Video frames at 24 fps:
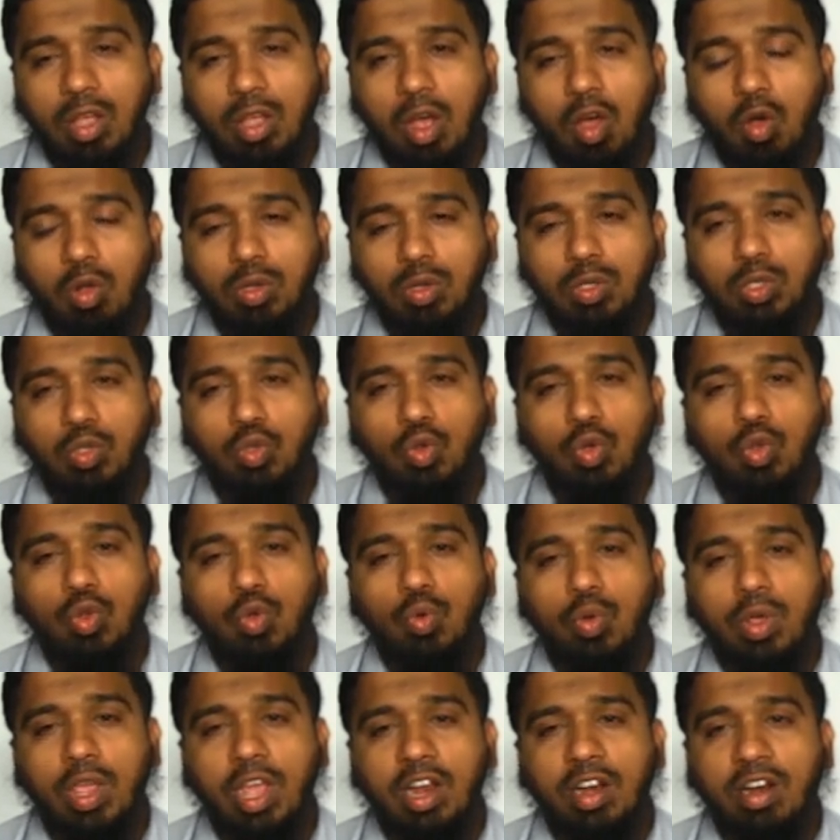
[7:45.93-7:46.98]
also
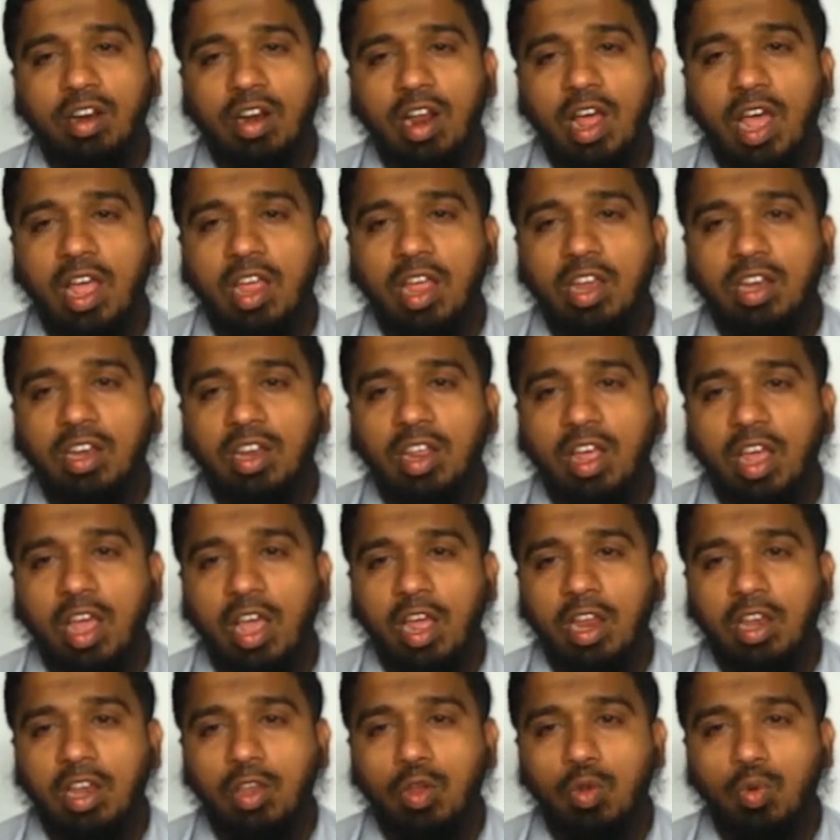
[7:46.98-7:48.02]
you can write,
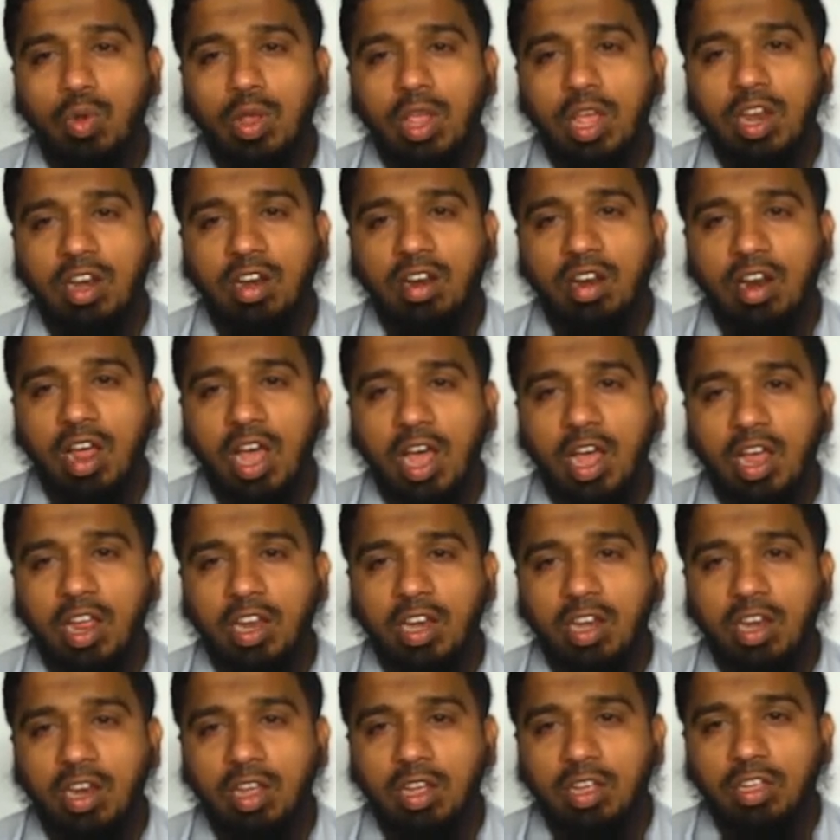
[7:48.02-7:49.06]
and you can
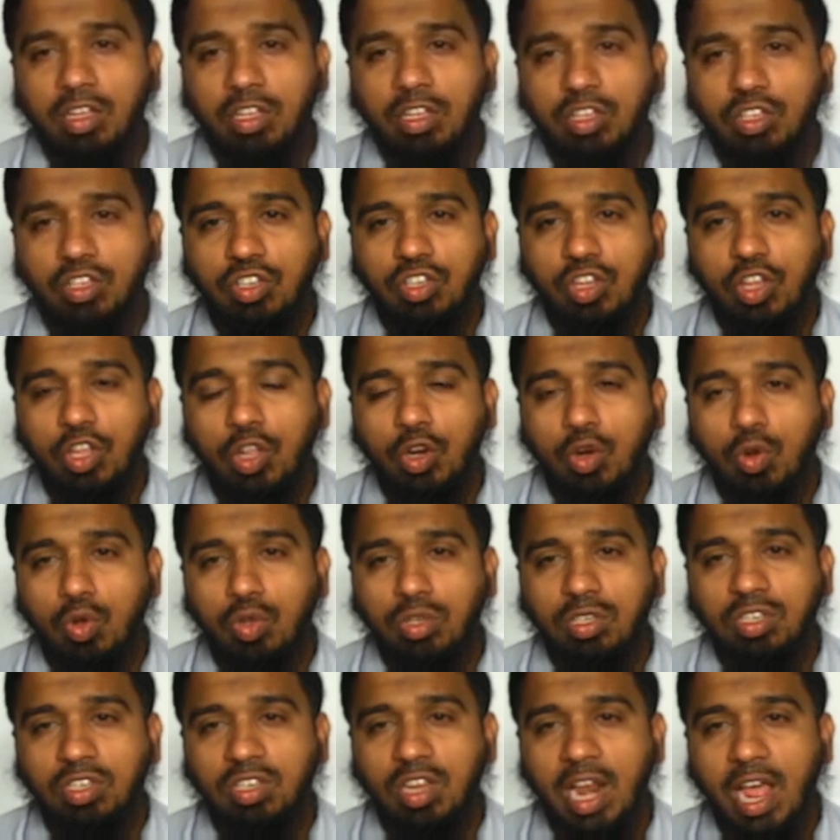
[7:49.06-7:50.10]
write 0
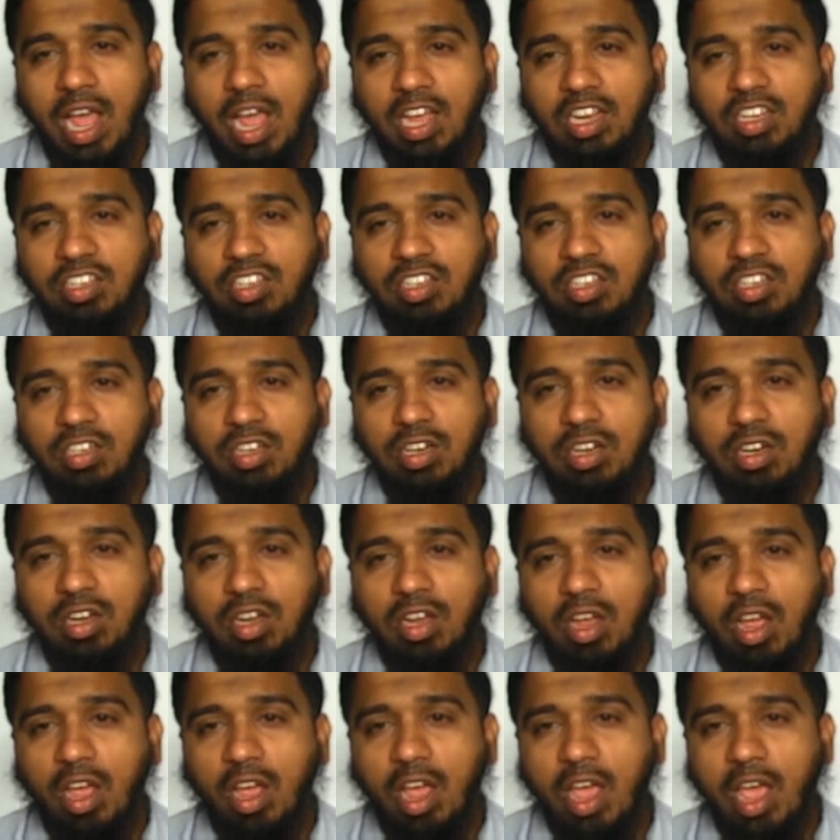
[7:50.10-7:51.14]
slash
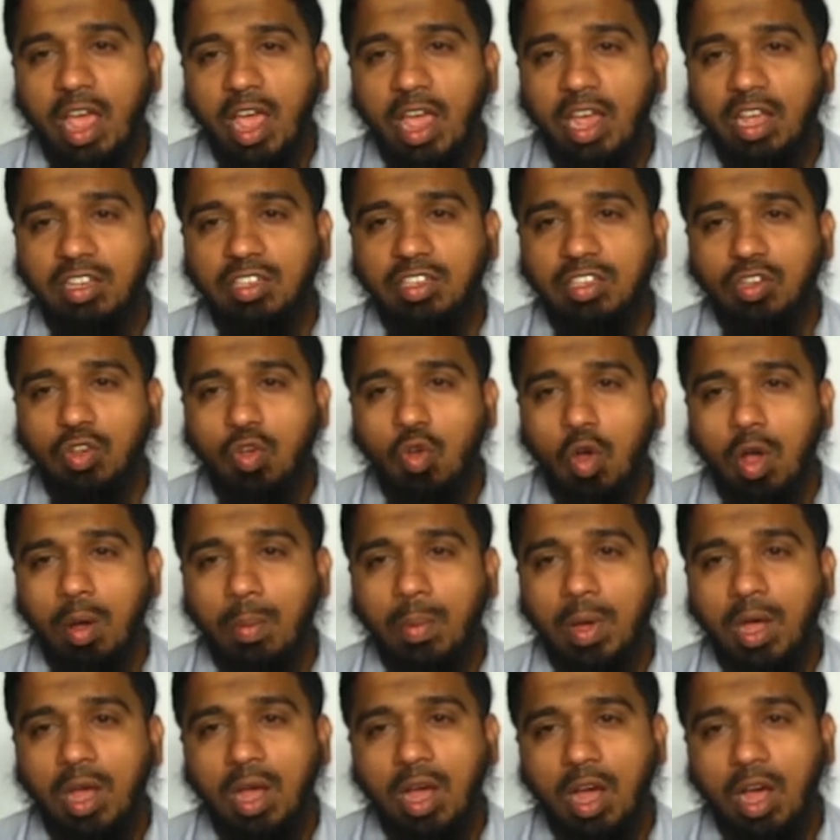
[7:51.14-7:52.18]
x
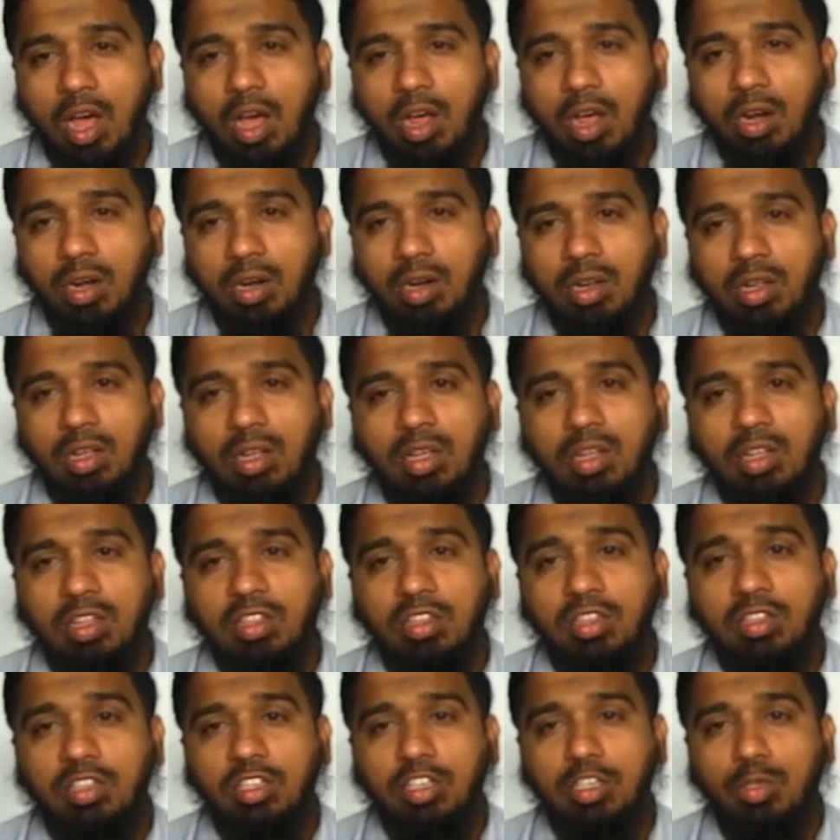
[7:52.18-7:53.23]
comma R.
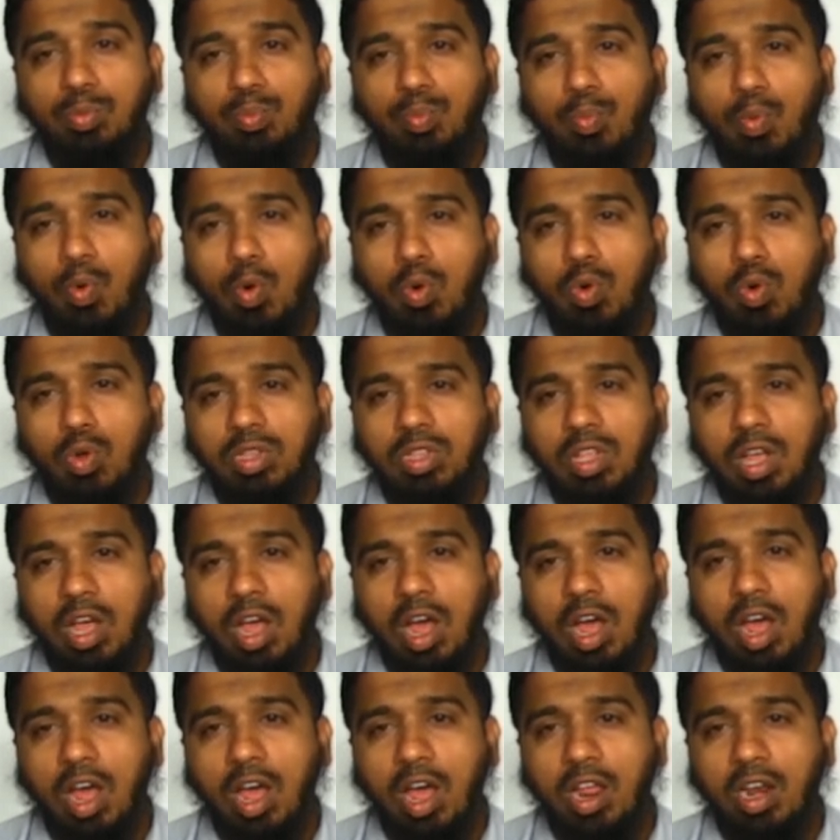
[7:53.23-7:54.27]
These both
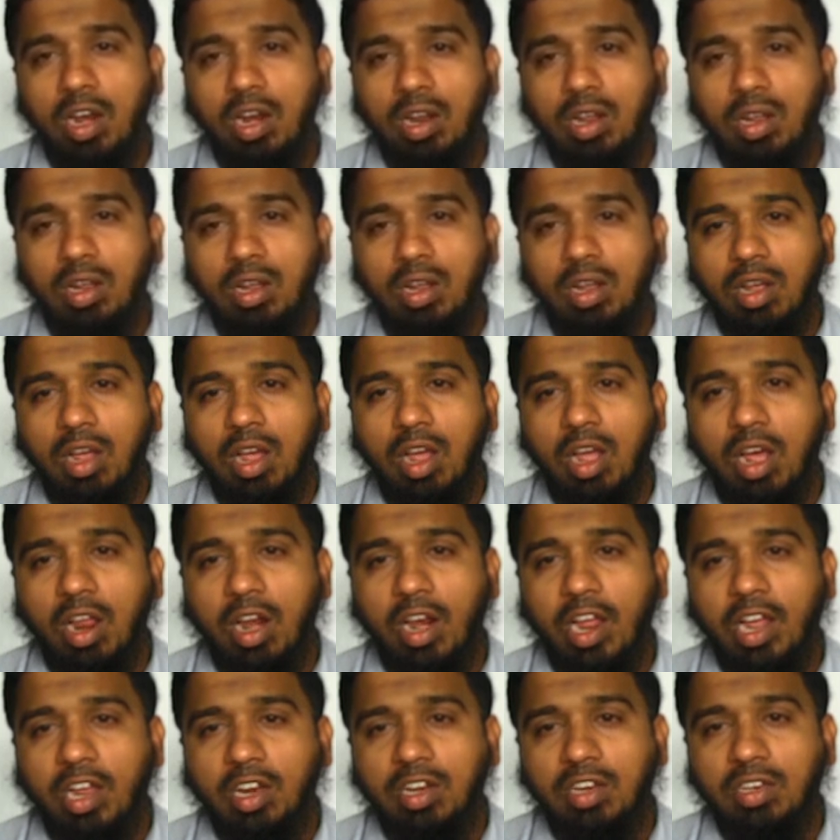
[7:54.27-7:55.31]
are
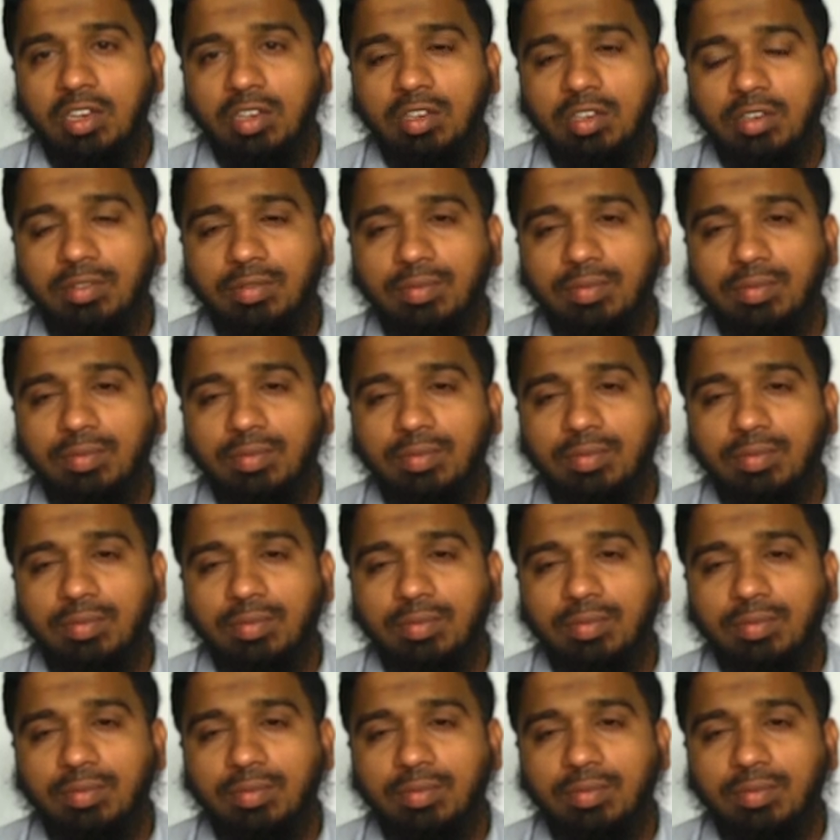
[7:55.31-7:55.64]
correct.